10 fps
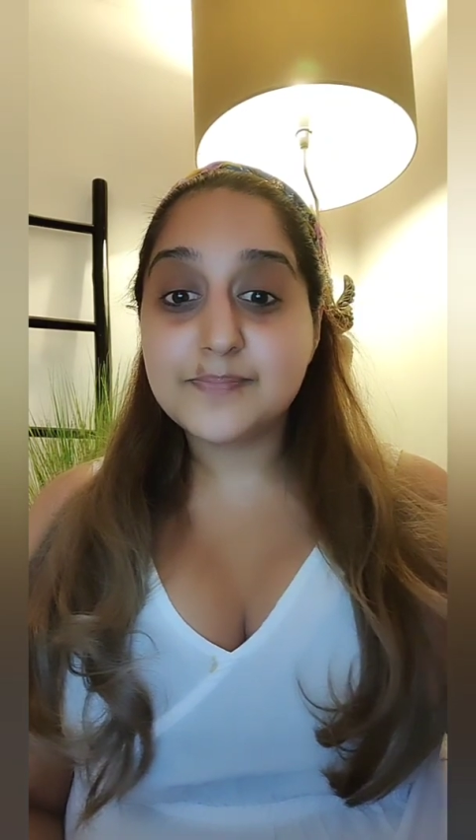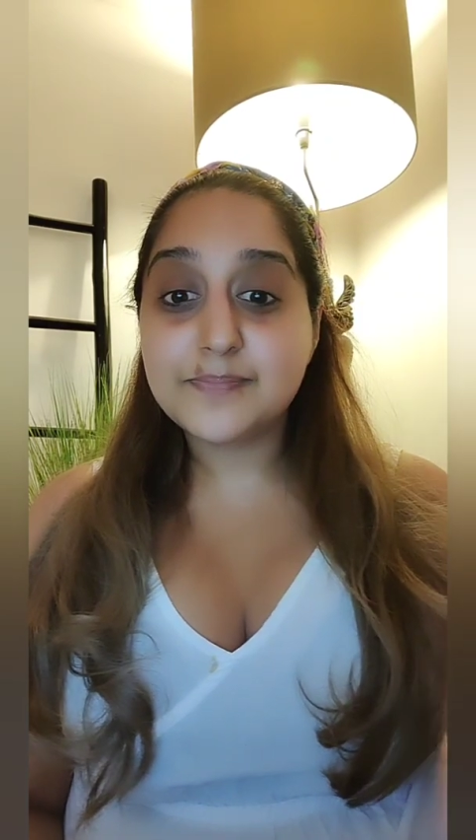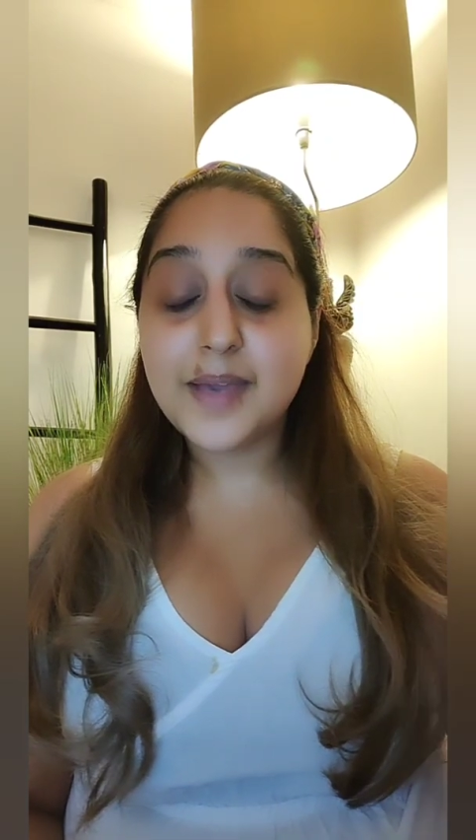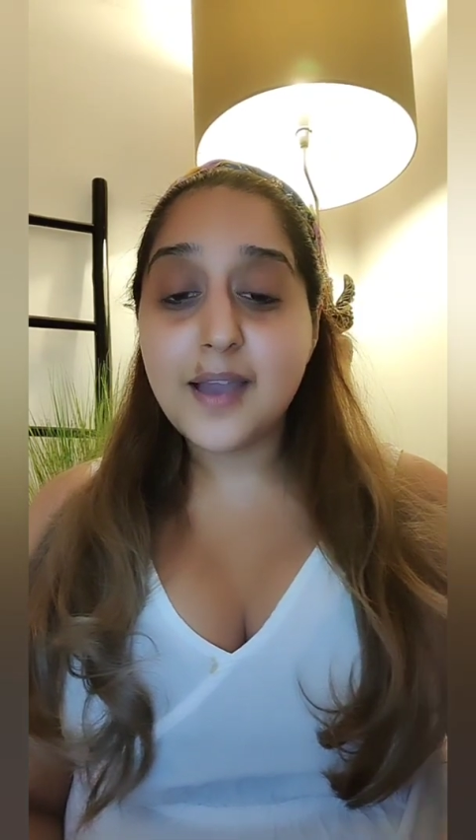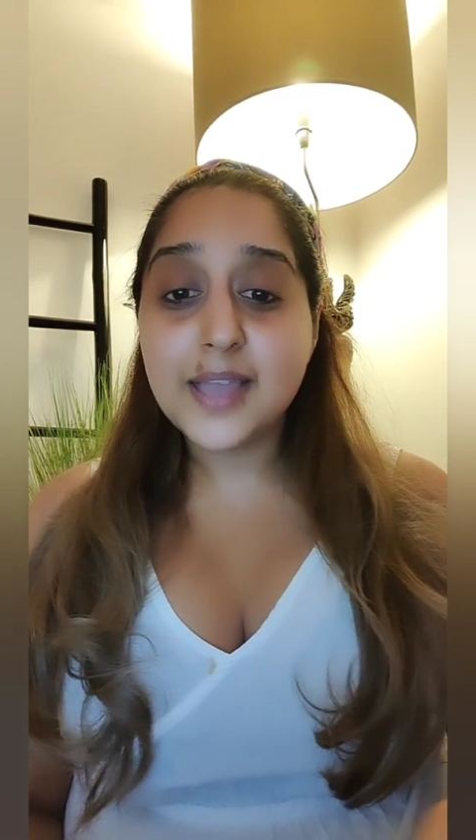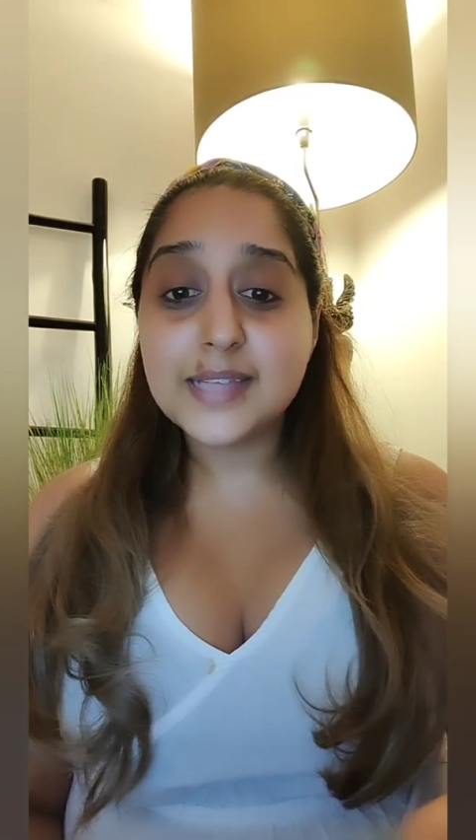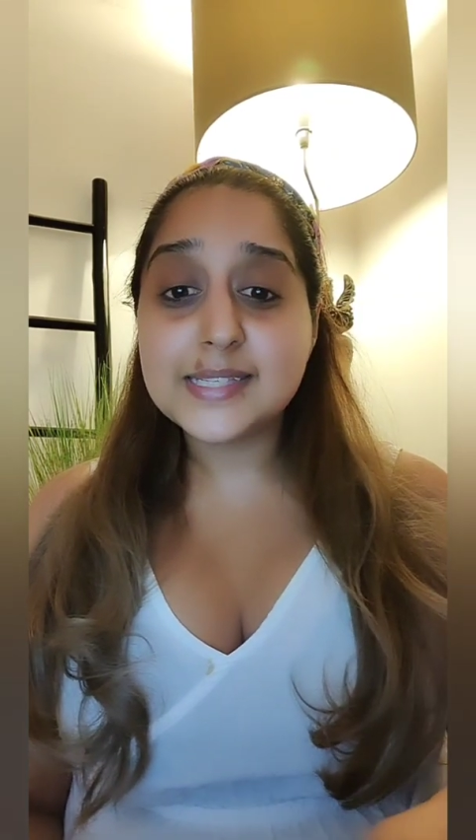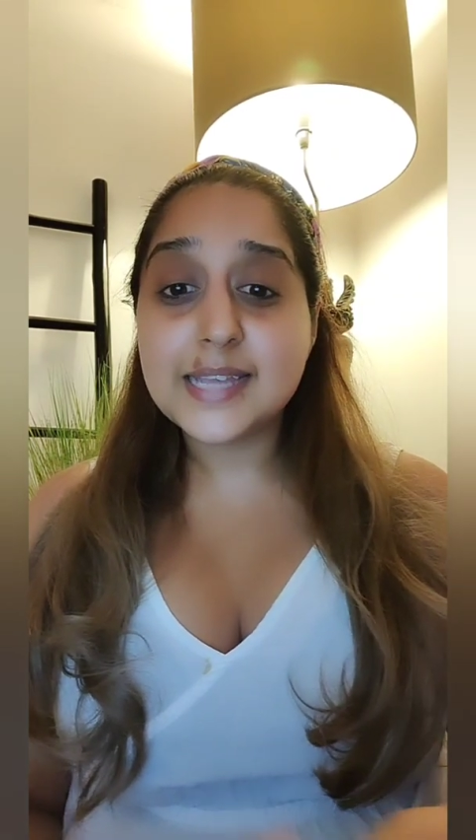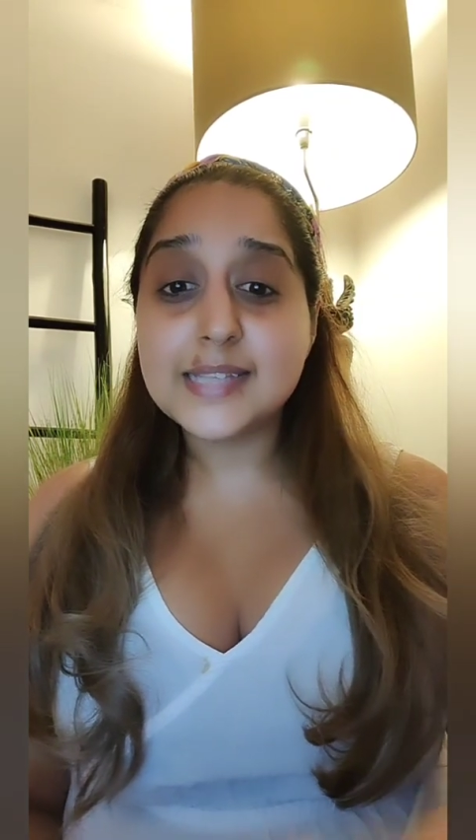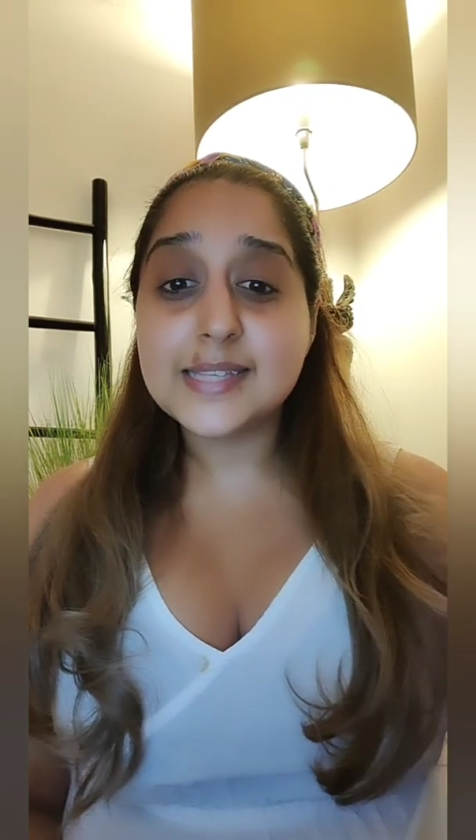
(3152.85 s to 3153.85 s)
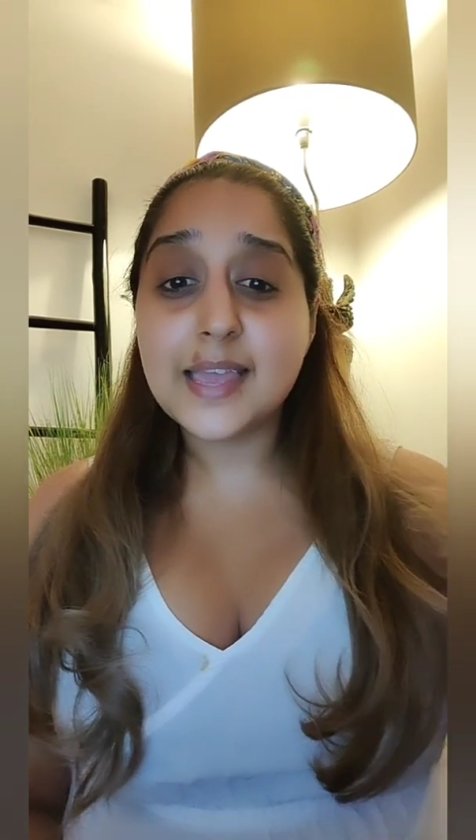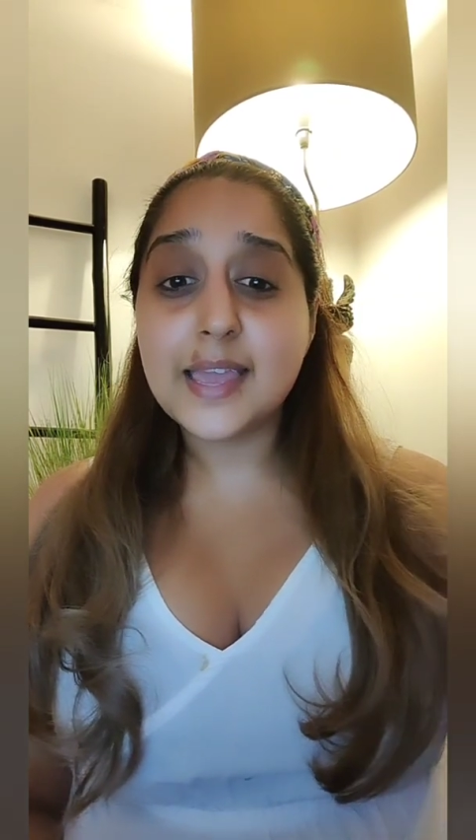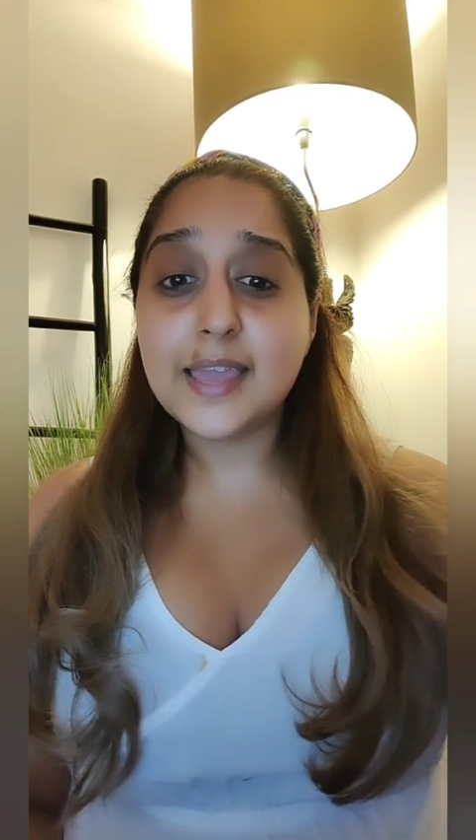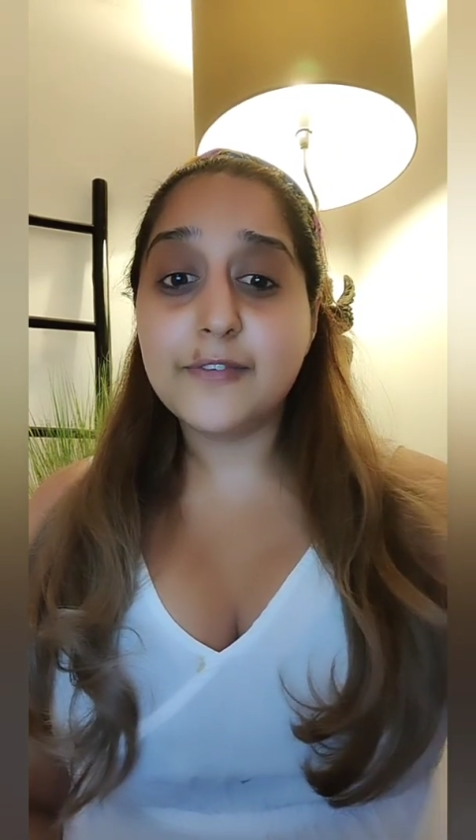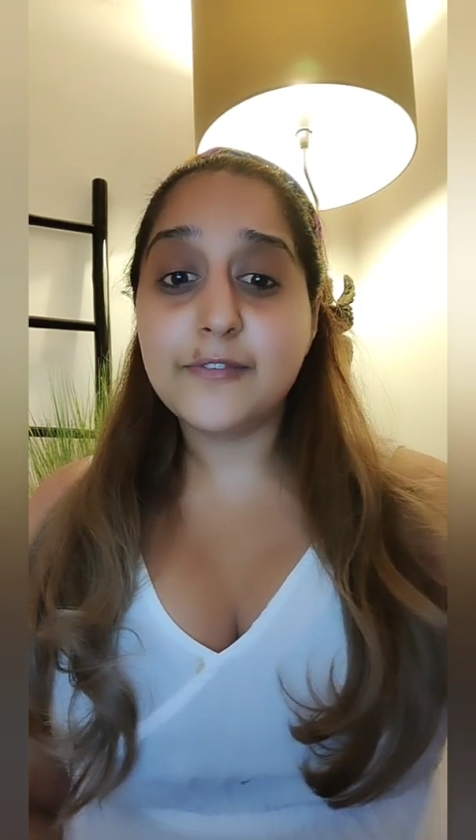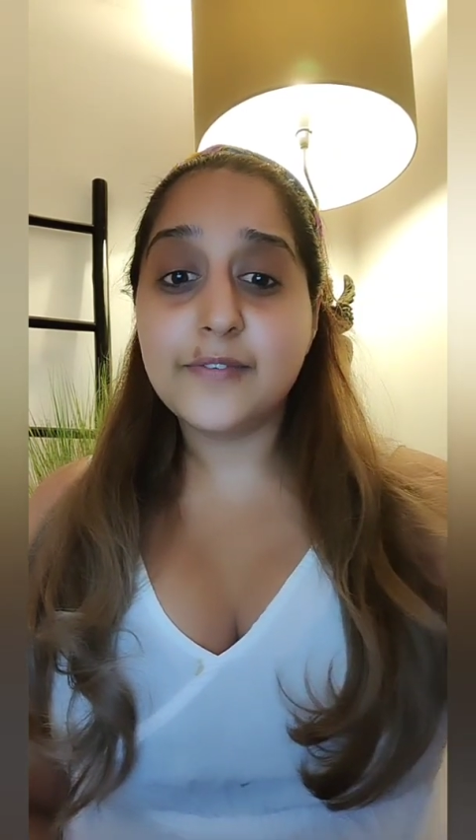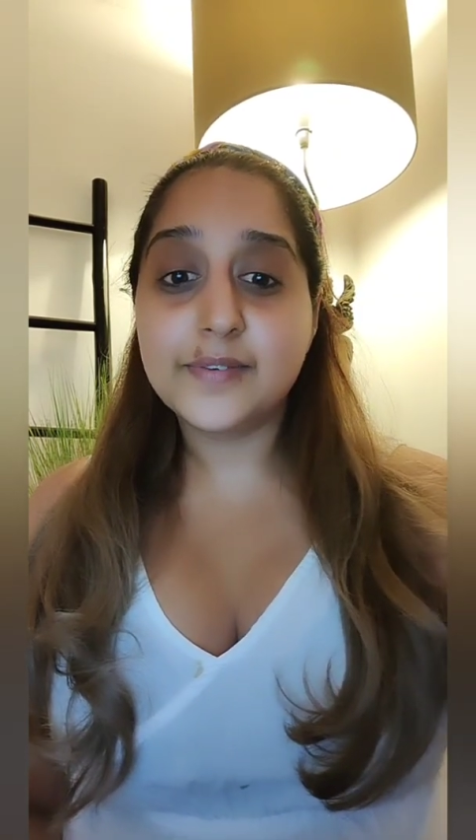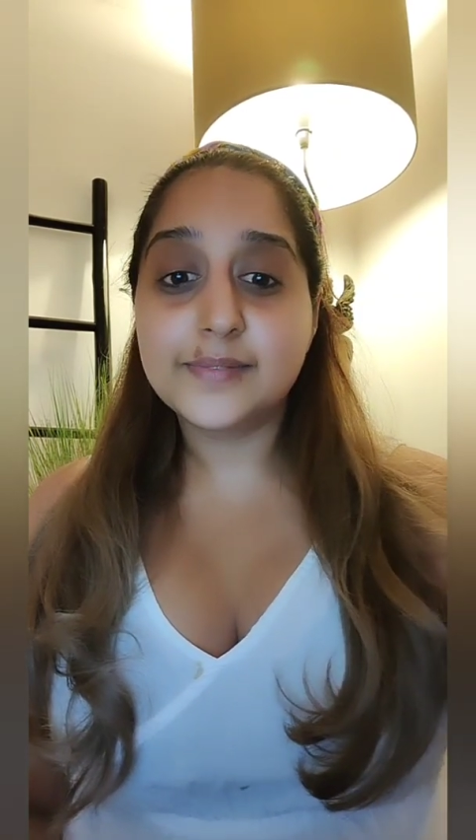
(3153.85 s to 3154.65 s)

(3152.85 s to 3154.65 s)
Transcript: Bye. Stay safe.